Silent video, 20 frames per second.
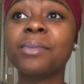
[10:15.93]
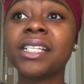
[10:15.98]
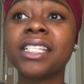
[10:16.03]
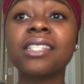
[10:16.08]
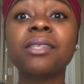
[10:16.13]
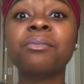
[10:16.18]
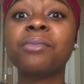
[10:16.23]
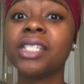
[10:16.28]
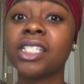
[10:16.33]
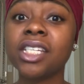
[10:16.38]

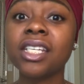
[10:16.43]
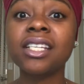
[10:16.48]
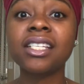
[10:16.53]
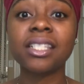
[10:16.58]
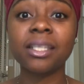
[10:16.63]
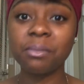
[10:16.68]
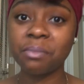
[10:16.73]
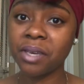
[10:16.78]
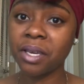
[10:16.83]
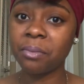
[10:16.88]
but submission
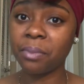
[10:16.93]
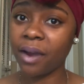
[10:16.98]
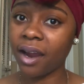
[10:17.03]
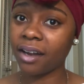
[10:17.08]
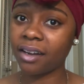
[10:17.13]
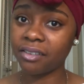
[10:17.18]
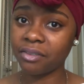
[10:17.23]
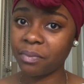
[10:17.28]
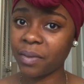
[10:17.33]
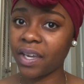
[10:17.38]
is a big
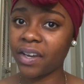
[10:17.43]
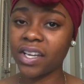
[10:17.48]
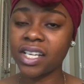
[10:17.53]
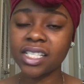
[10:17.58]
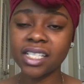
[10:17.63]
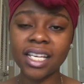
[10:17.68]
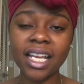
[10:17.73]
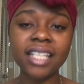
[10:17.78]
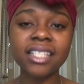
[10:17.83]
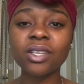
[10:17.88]
part of
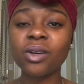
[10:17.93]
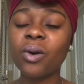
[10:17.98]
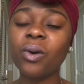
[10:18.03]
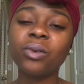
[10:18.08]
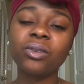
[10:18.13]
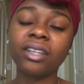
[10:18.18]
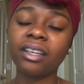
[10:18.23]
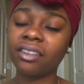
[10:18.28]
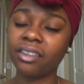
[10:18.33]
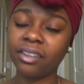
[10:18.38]
marriage, and that's a
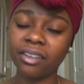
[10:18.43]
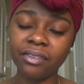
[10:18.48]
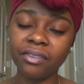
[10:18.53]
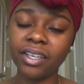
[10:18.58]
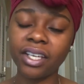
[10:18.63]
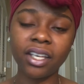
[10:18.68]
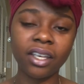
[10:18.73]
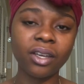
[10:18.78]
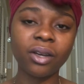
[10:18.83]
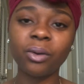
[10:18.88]
whole nother
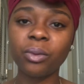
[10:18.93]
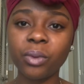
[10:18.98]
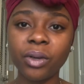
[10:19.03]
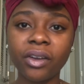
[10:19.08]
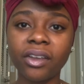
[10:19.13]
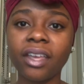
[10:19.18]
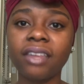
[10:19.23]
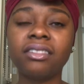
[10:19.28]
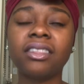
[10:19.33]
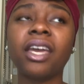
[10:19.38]
video, and
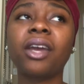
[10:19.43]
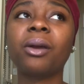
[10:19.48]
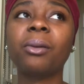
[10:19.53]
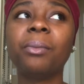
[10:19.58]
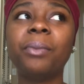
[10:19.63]
we'll get there.